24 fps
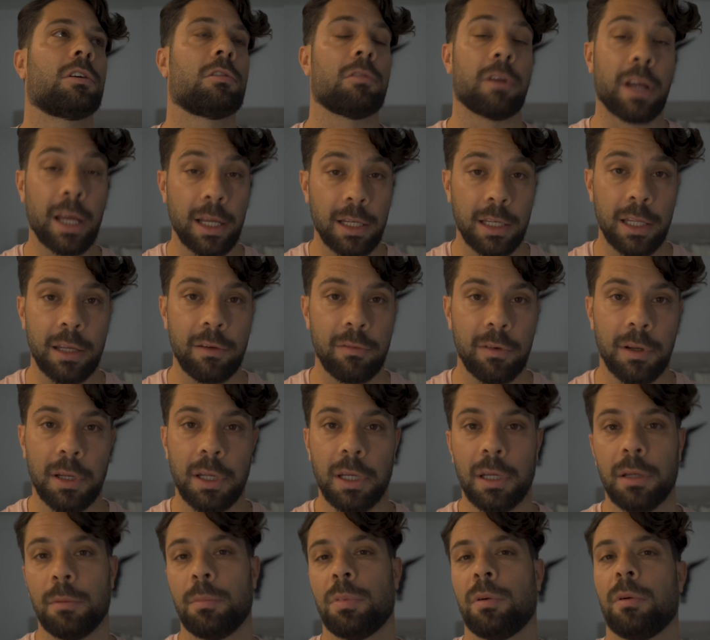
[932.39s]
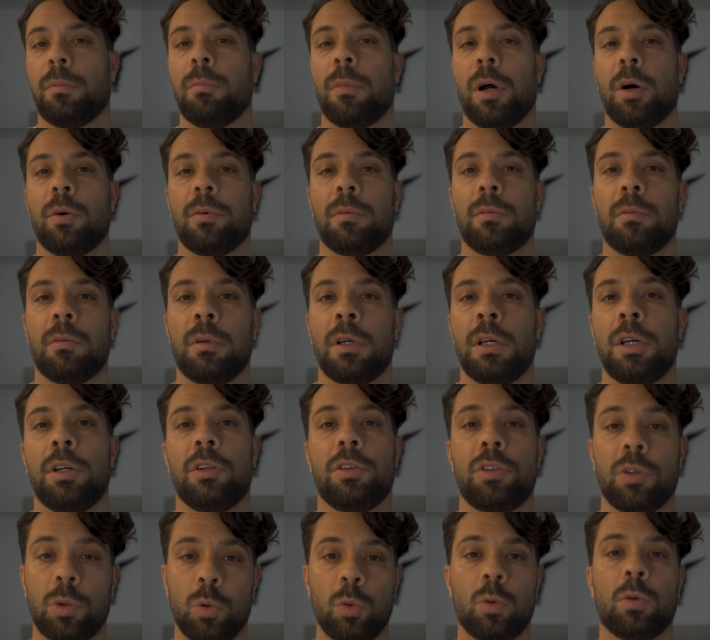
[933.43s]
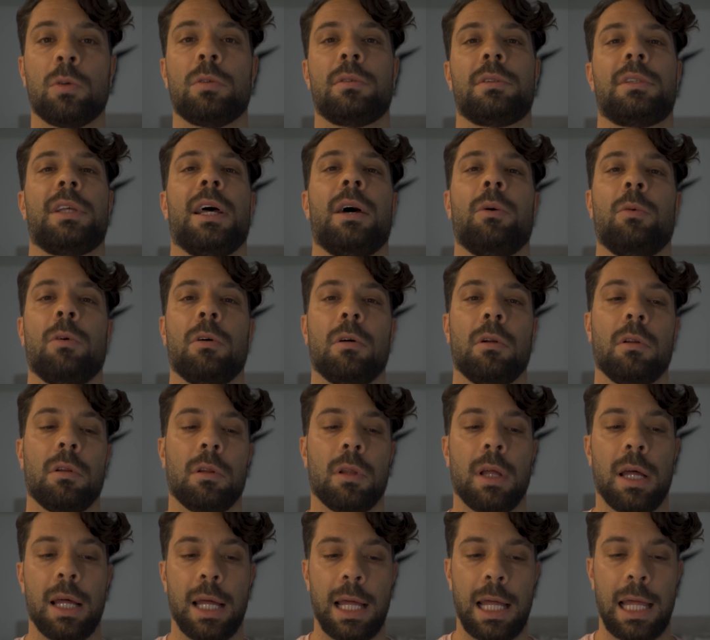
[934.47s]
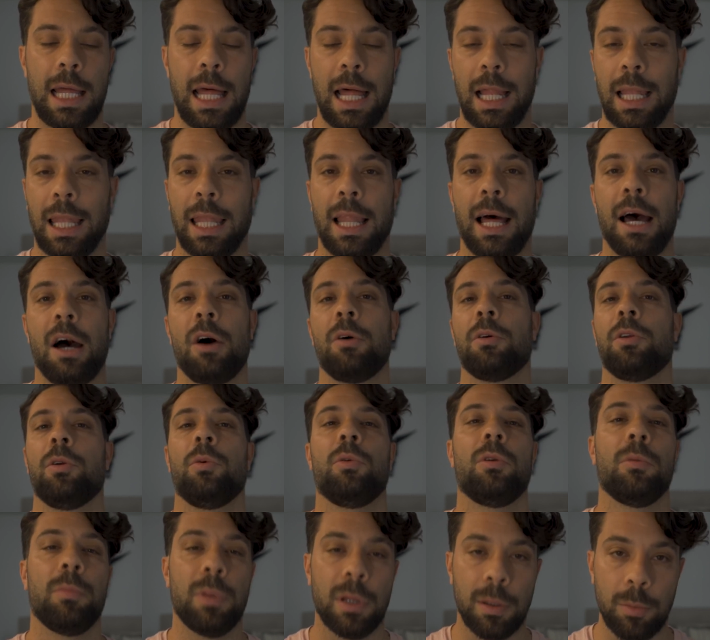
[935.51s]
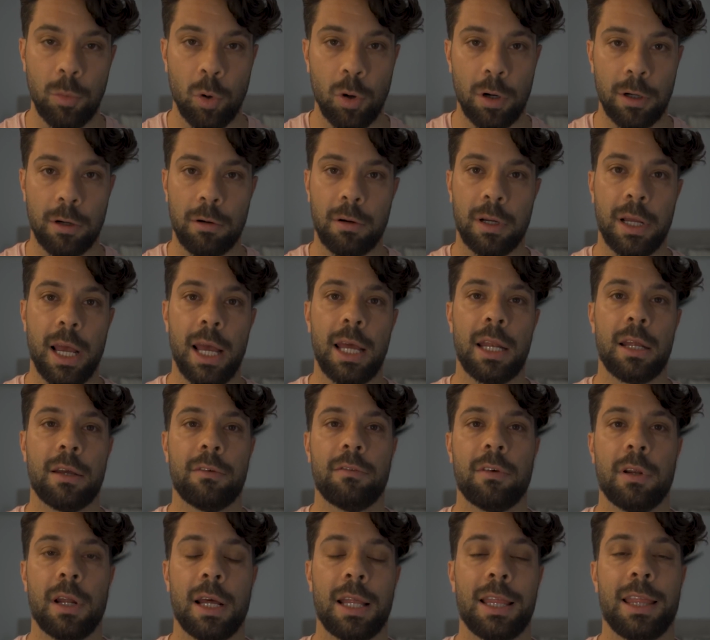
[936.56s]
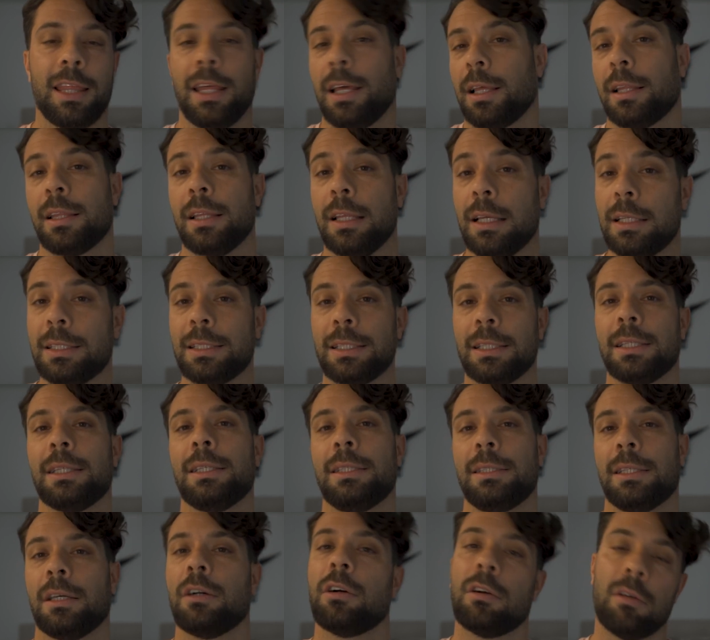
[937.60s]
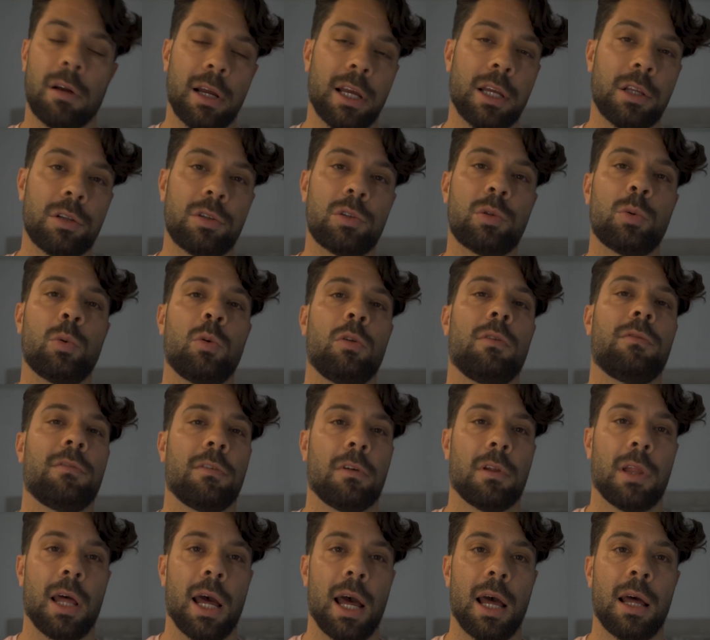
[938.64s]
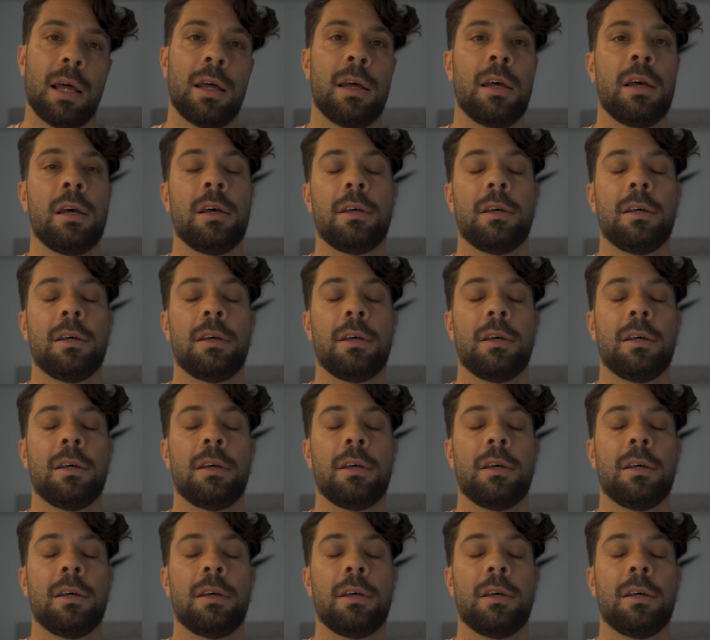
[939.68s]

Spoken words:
creativity and promote tools that will allow you to be more creative. And I think this is a great tool for that.